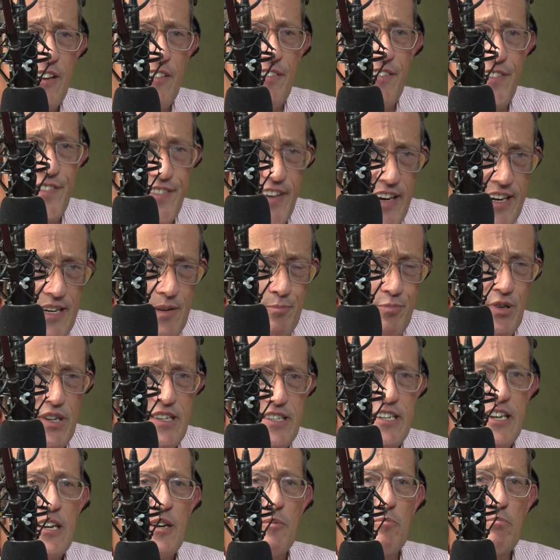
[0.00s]

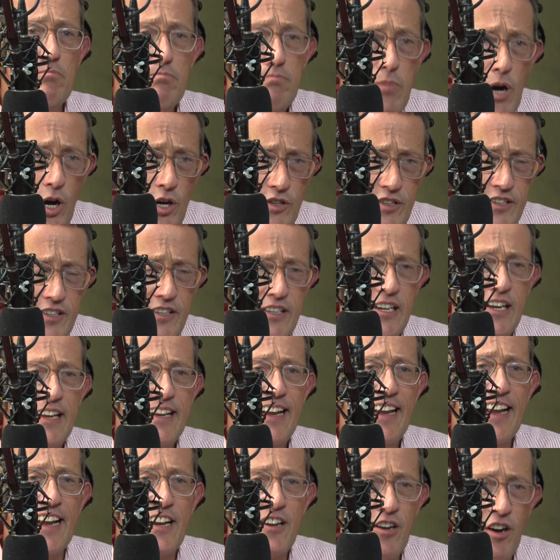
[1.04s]
vibrant, modern
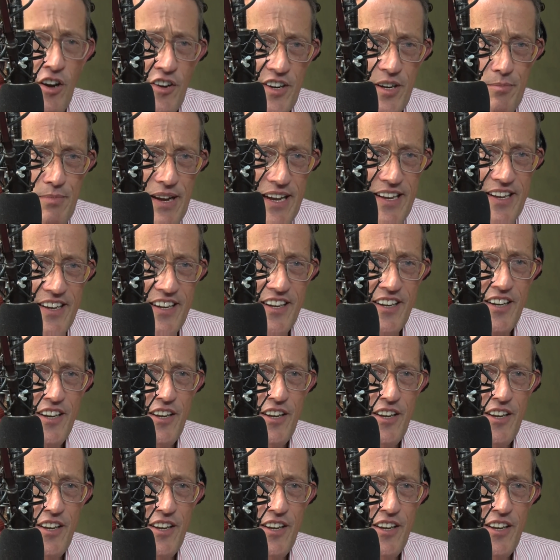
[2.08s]
economy,